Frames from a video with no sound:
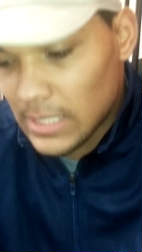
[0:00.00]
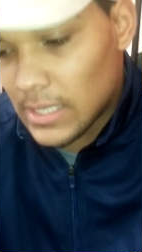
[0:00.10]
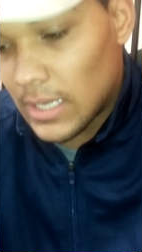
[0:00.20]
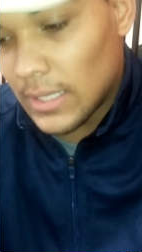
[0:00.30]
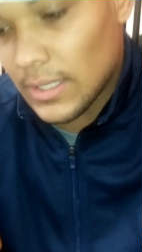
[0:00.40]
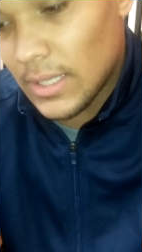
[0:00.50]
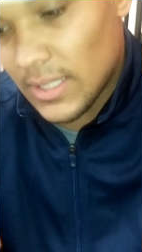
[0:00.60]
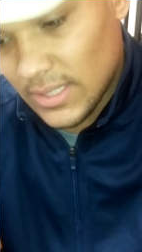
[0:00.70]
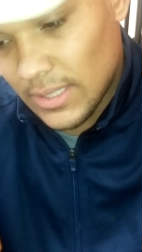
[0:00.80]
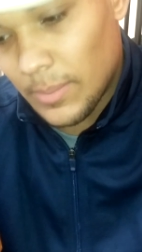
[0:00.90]
Uh,
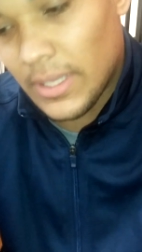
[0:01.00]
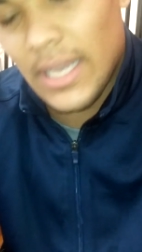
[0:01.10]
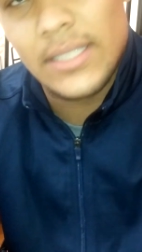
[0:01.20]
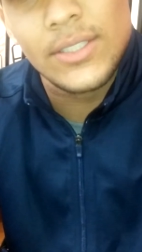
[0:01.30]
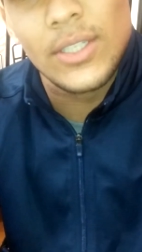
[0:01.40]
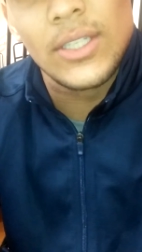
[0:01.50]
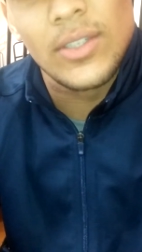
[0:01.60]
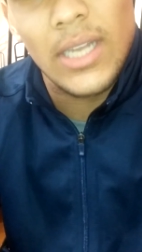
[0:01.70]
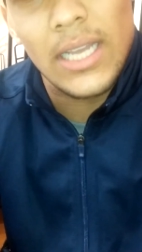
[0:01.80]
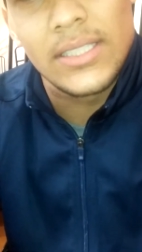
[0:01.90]
stomach aches, you know, a
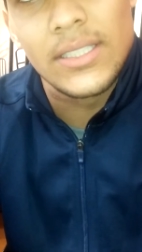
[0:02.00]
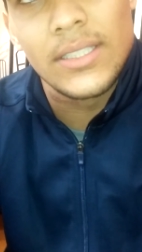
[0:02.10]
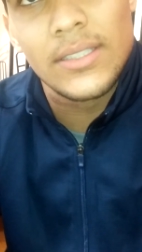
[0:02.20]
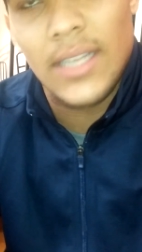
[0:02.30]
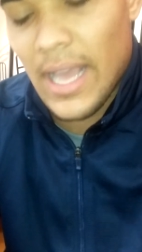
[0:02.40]
little nausea.